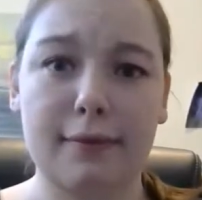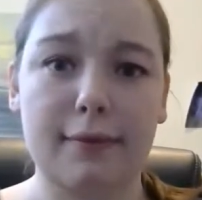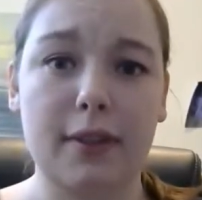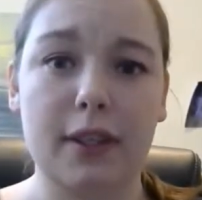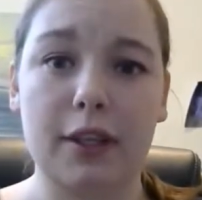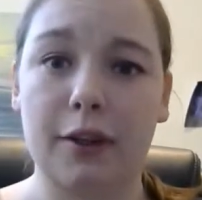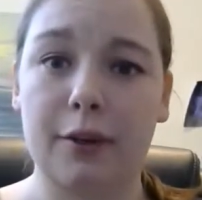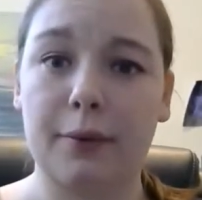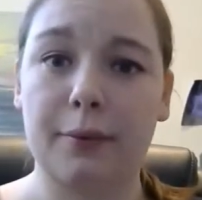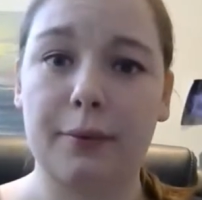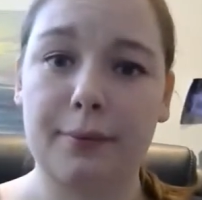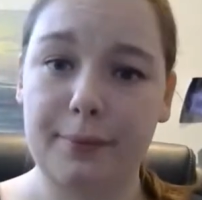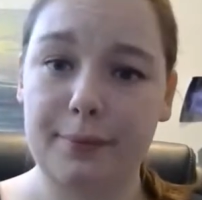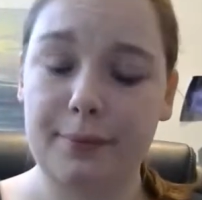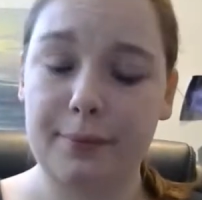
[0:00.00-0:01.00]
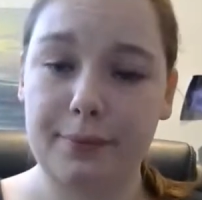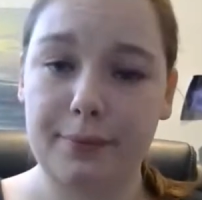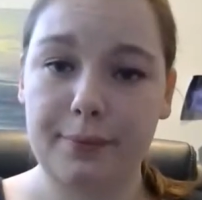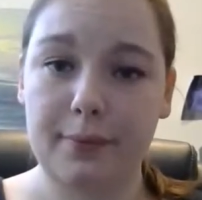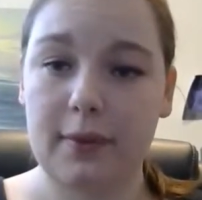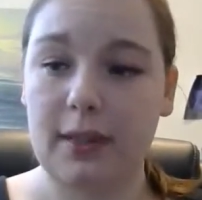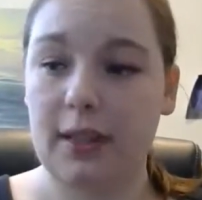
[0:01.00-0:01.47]
video,
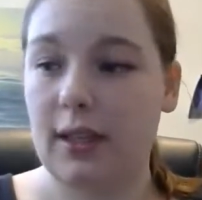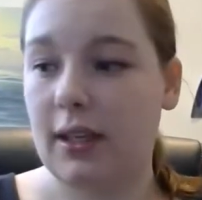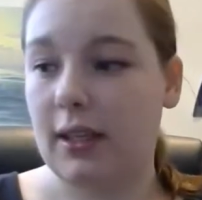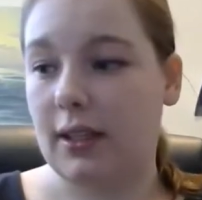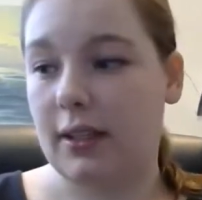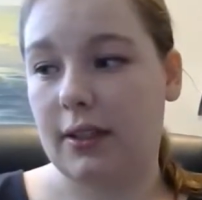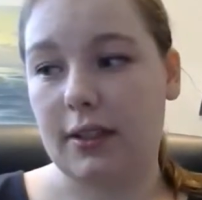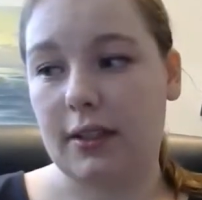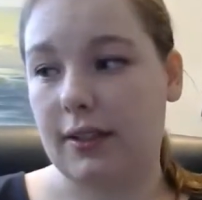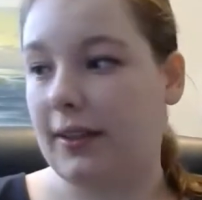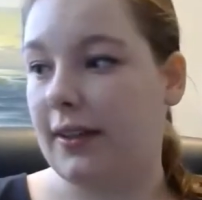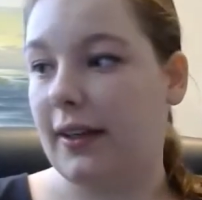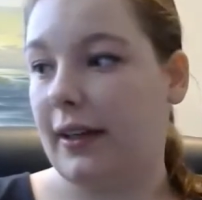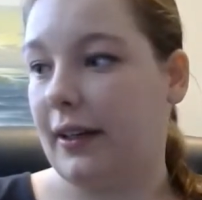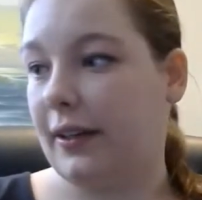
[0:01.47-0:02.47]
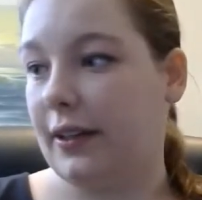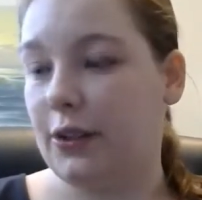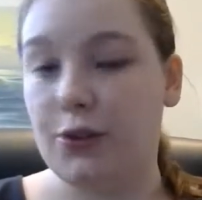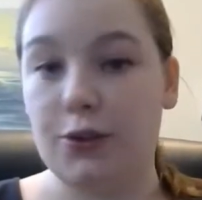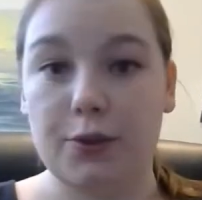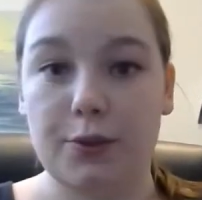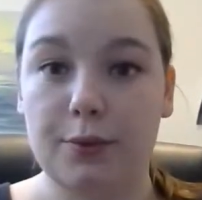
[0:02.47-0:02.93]
and I'm going
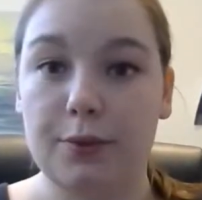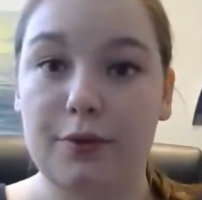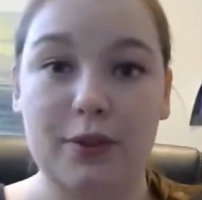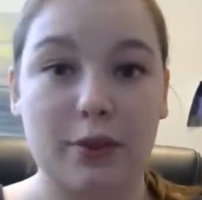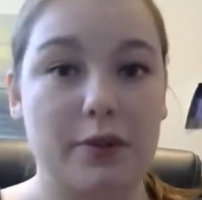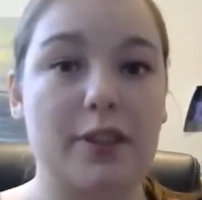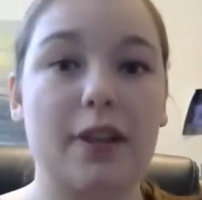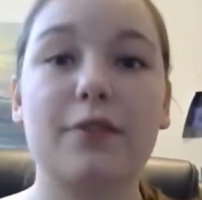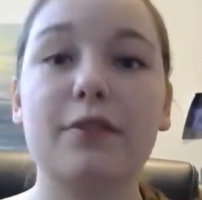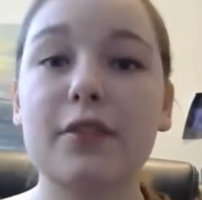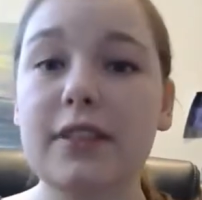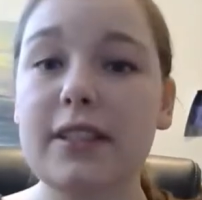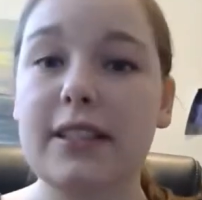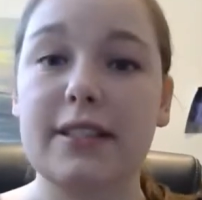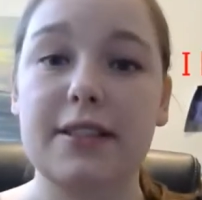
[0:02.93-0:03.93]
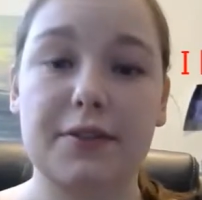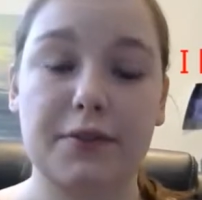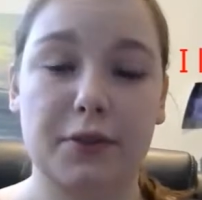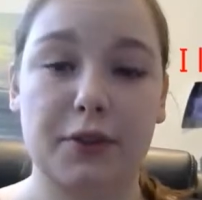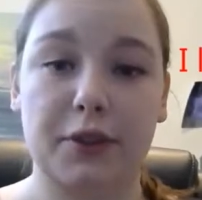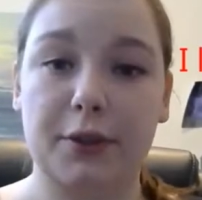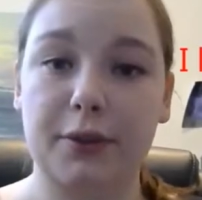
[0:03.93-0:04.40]
to review several teas
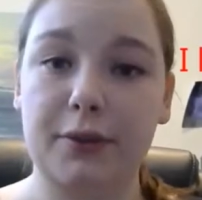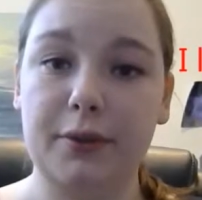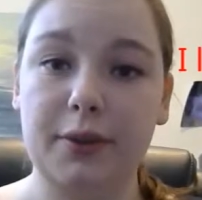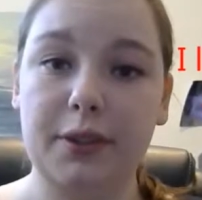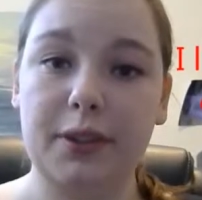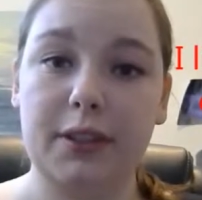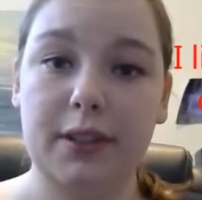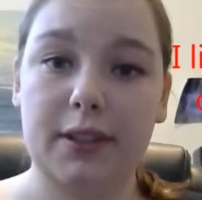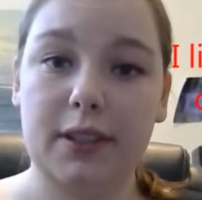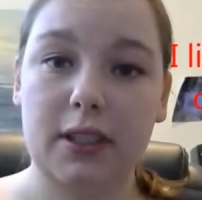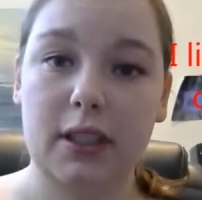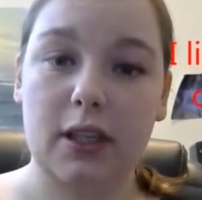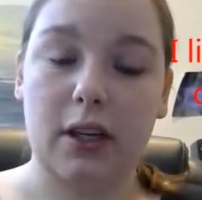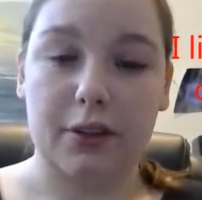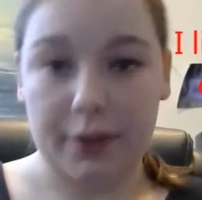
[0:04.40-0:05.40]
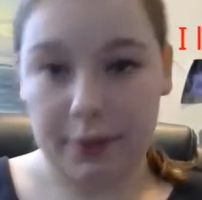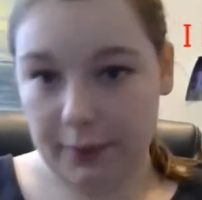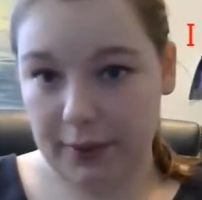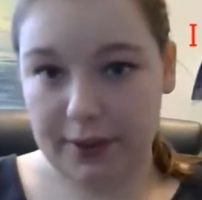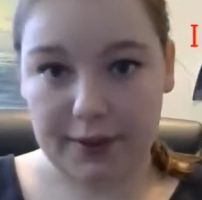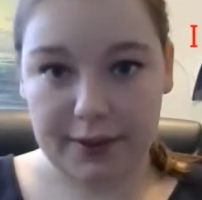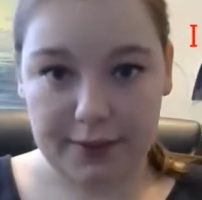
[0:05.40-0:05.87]
for you all at
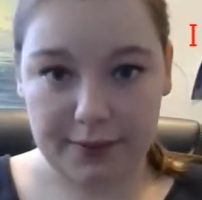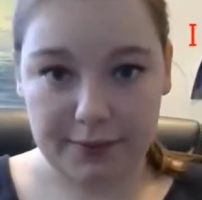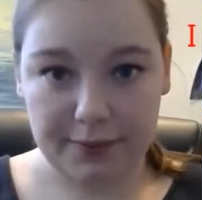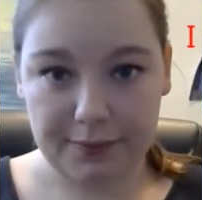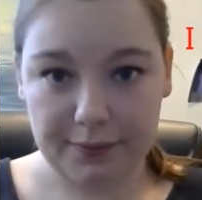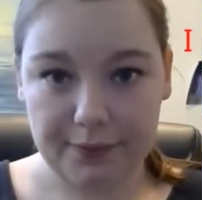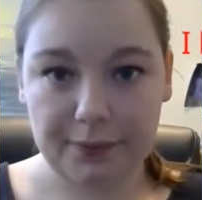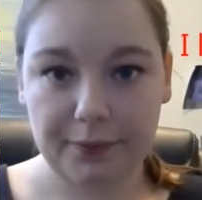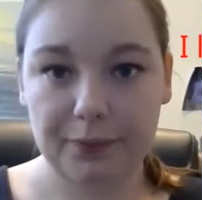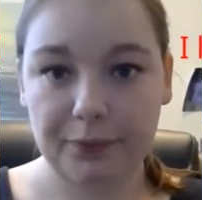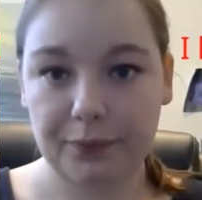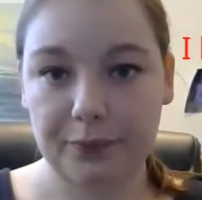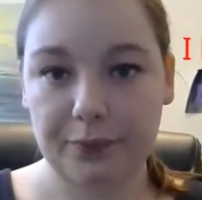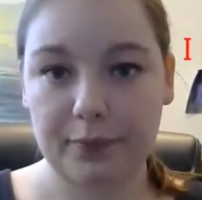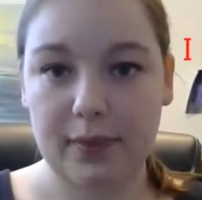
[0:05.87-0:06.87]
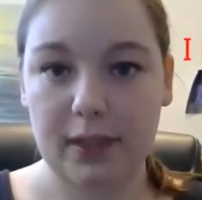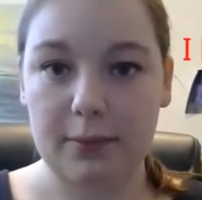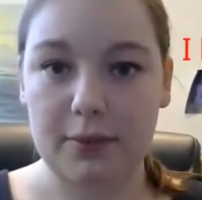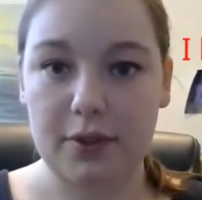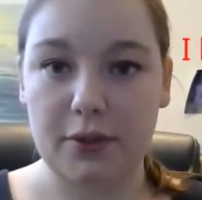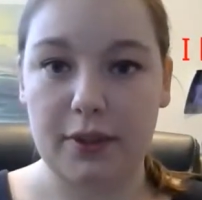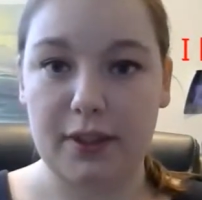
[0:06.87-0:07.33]
once. I'm
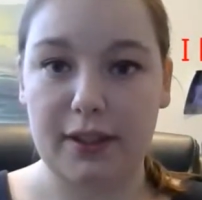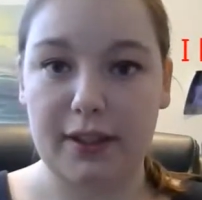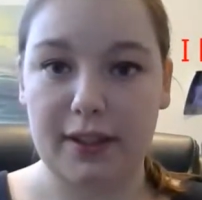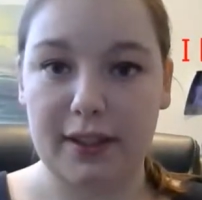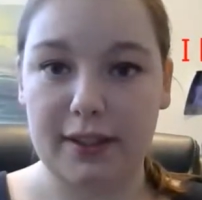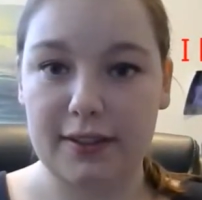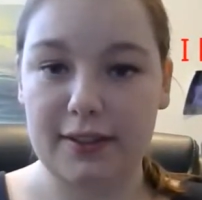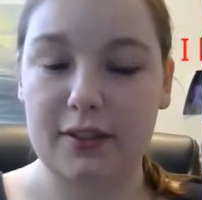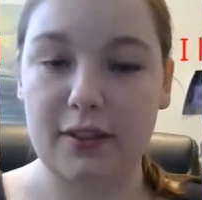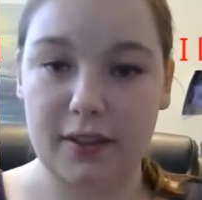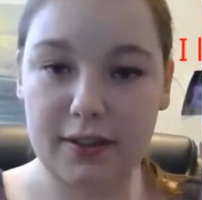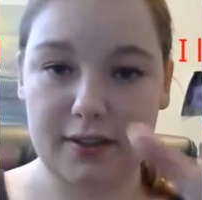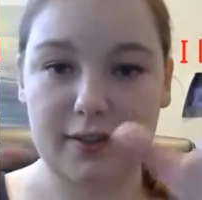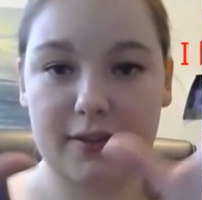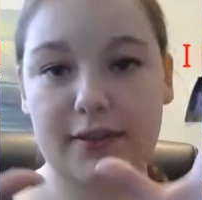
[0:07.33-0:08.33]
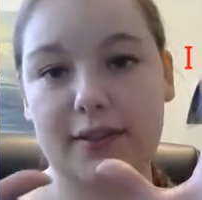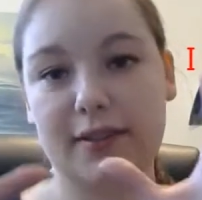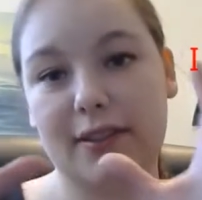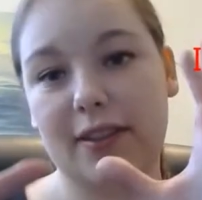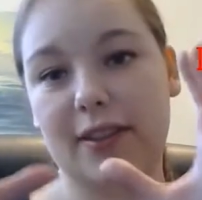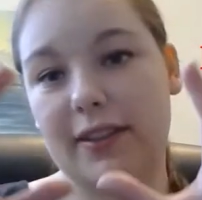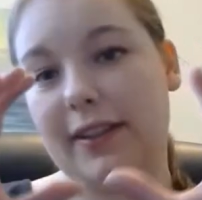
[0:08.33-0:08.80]
sorry that it's not
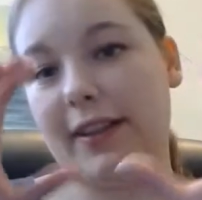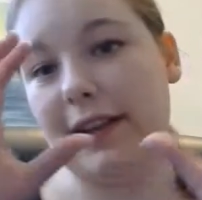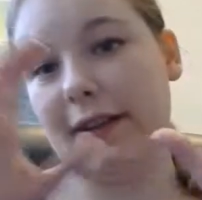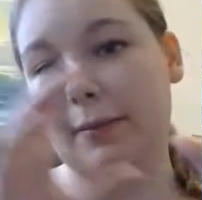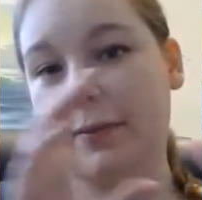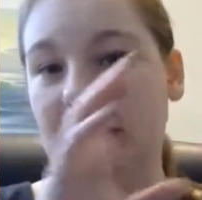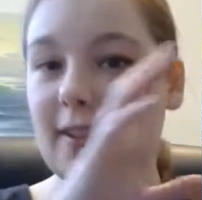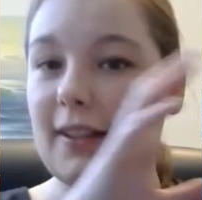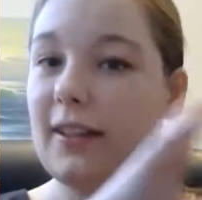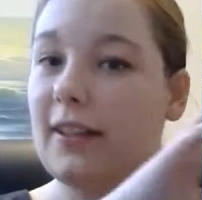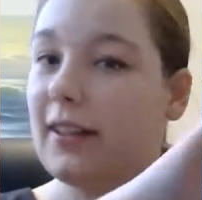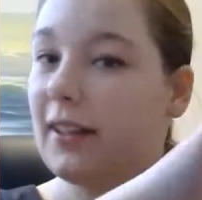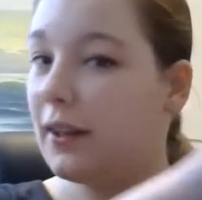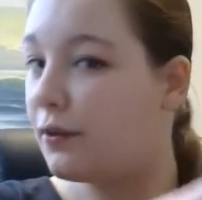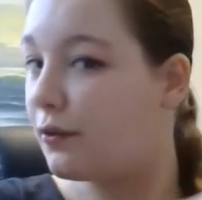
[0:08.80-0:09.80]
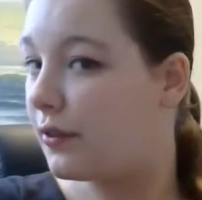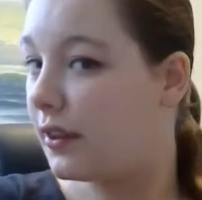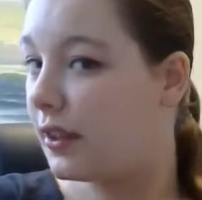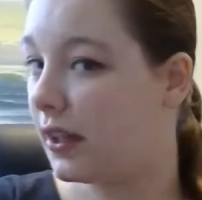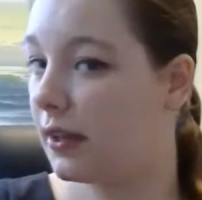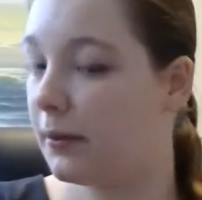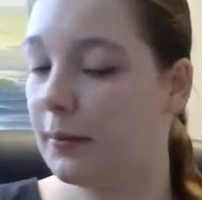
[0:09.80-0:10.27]
a little bit every
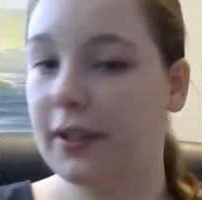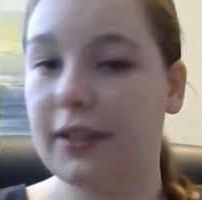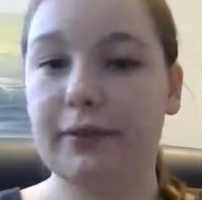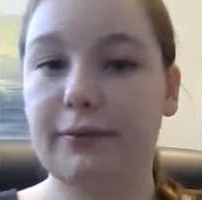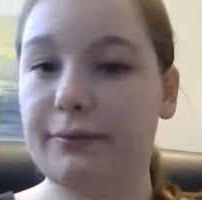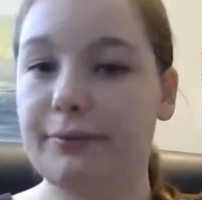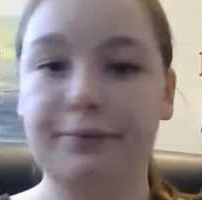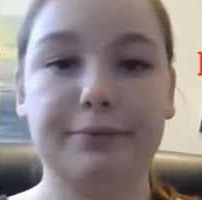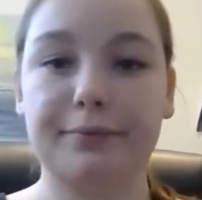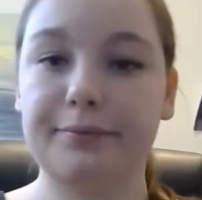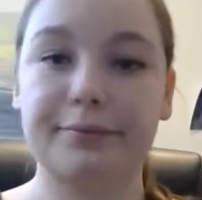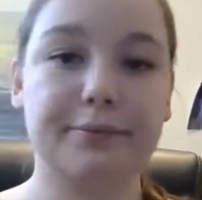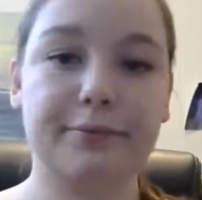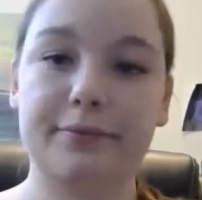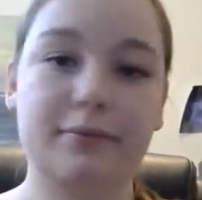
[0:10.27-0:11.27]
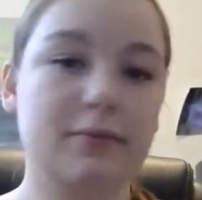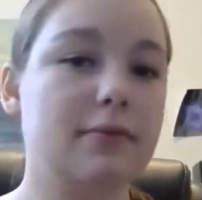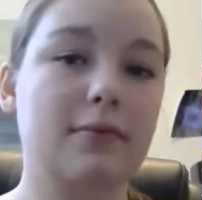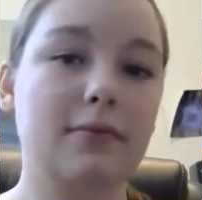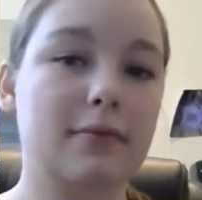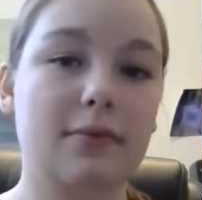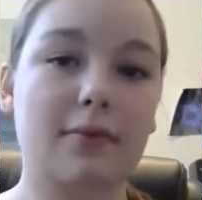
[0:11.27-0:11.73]
day,
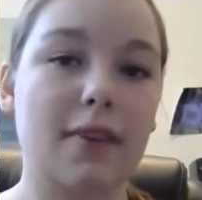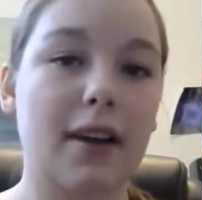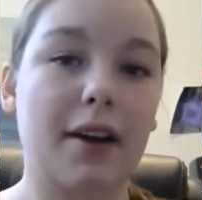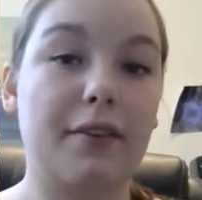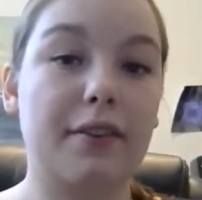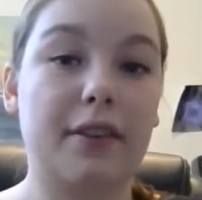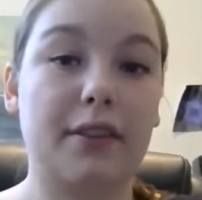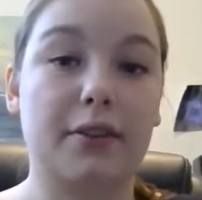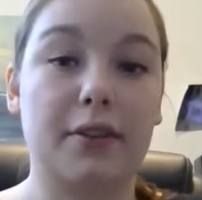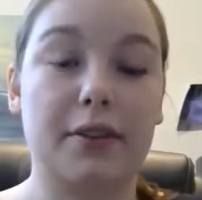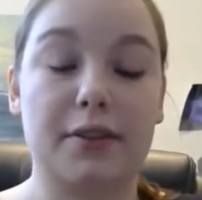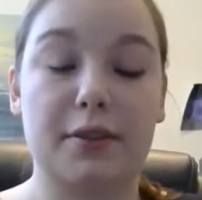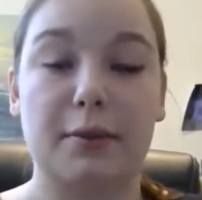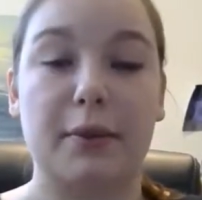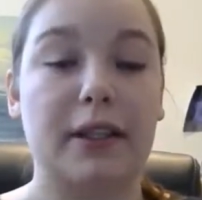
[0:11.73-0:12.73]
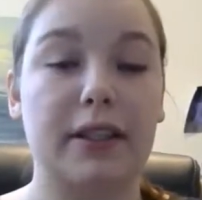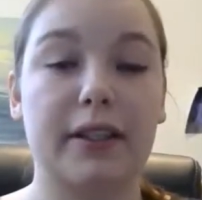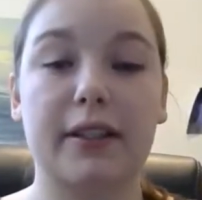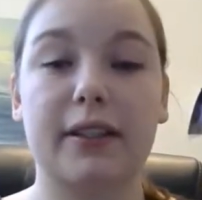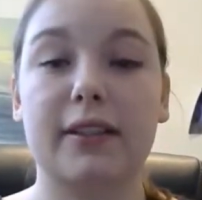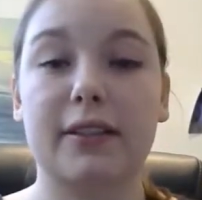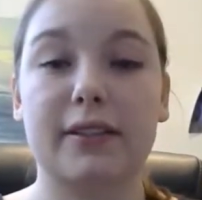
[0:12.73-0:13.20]
but I've had a crazy week.
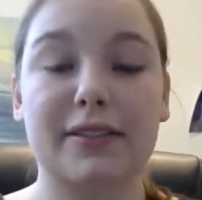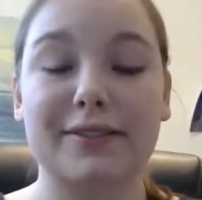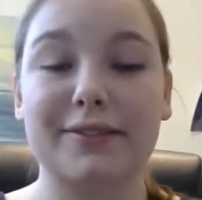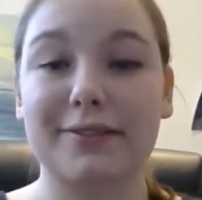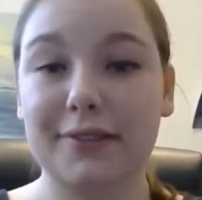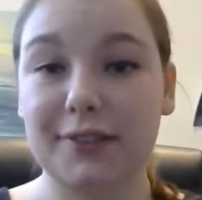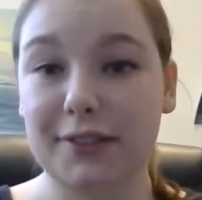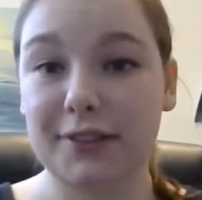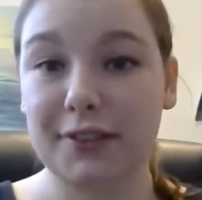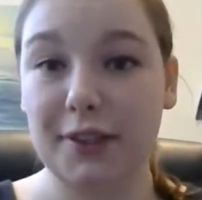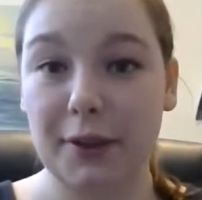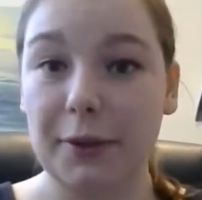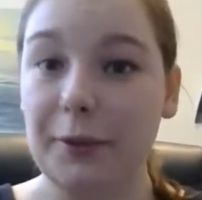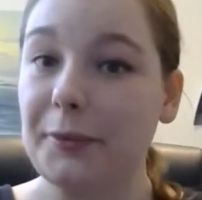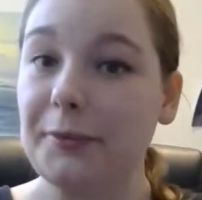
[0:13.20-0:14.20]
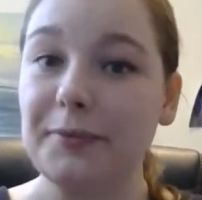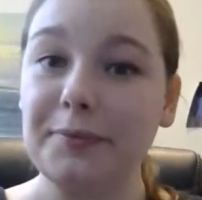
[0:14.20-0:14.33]
So